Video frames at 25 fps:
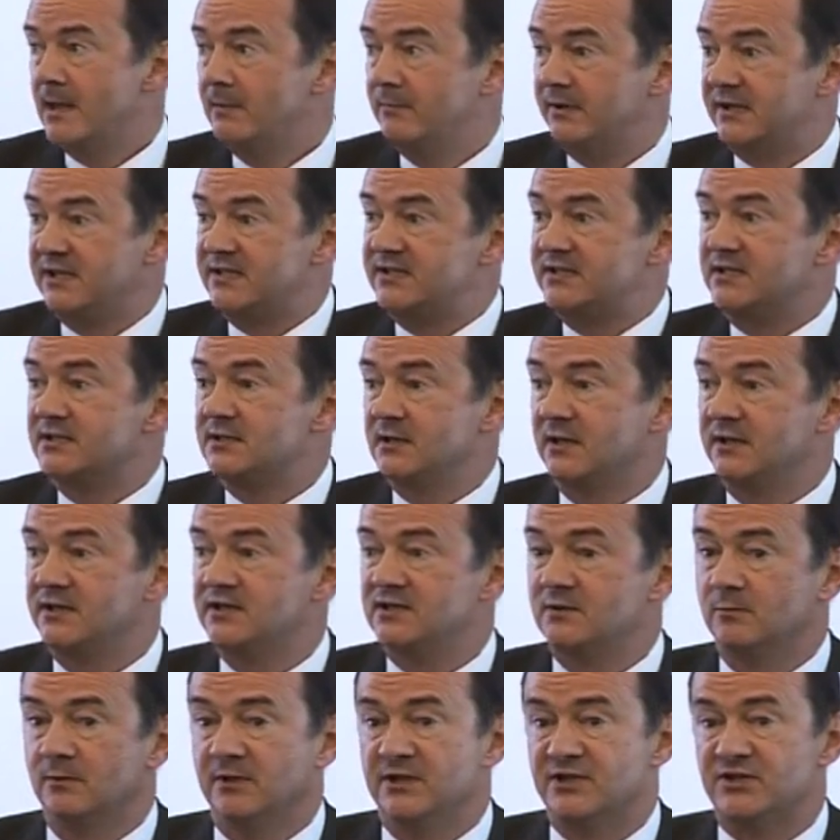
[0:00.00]
but it's
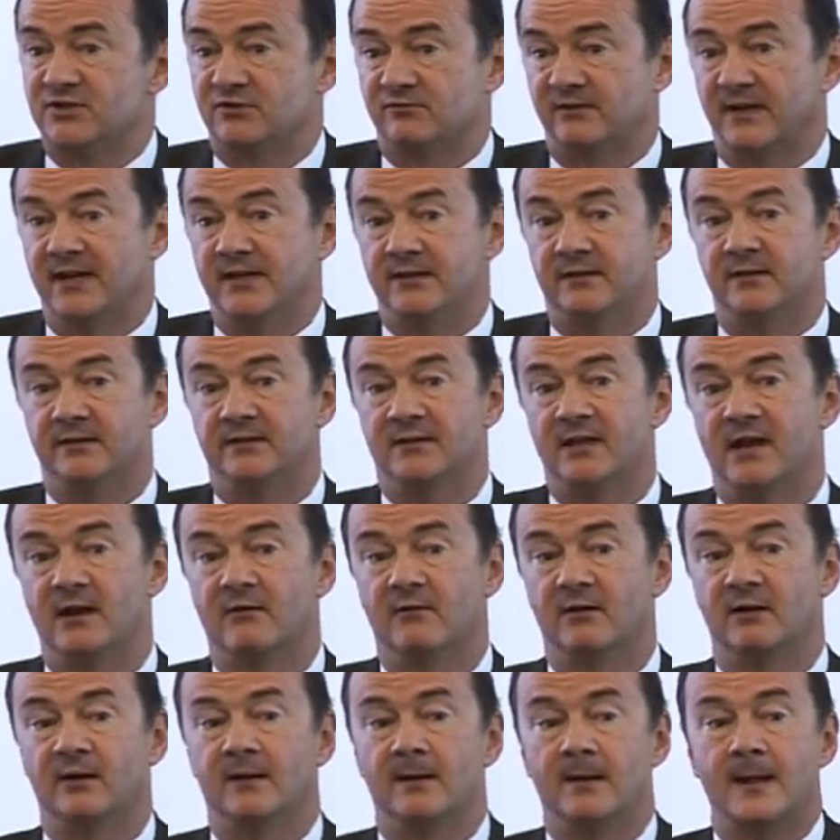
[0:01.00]
designed to illustrate that
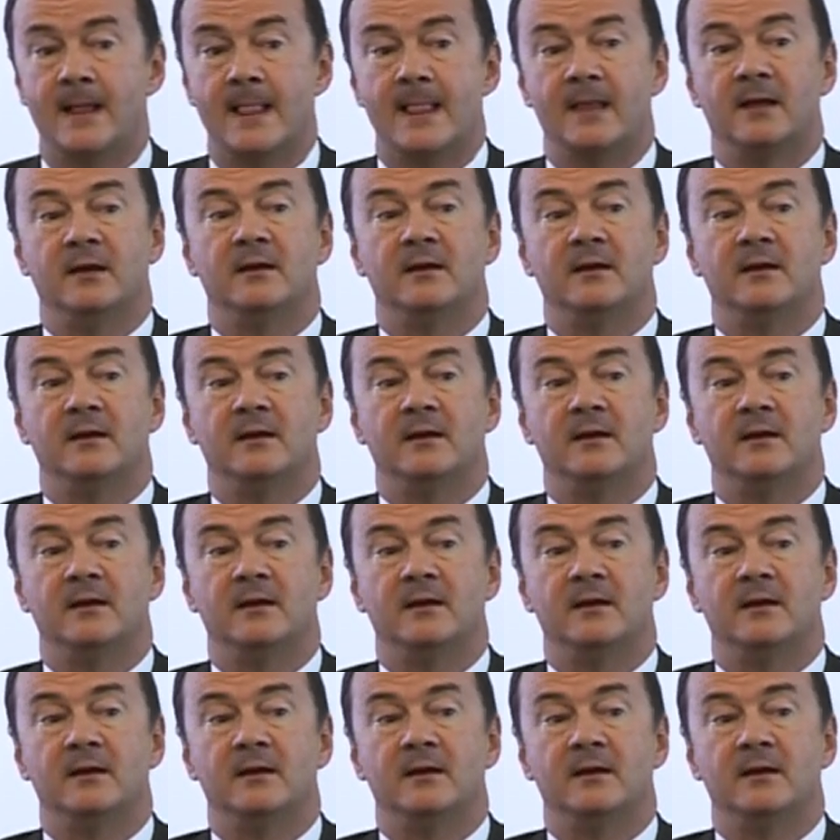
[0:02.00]
there are